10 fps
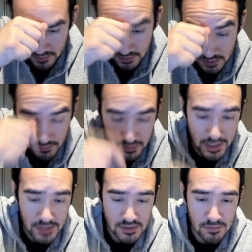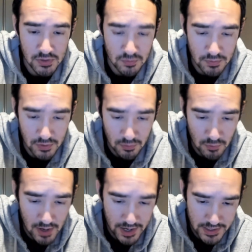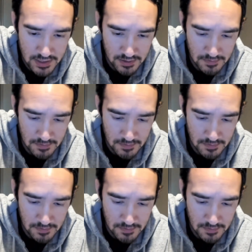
Definitely has some misroom to the right.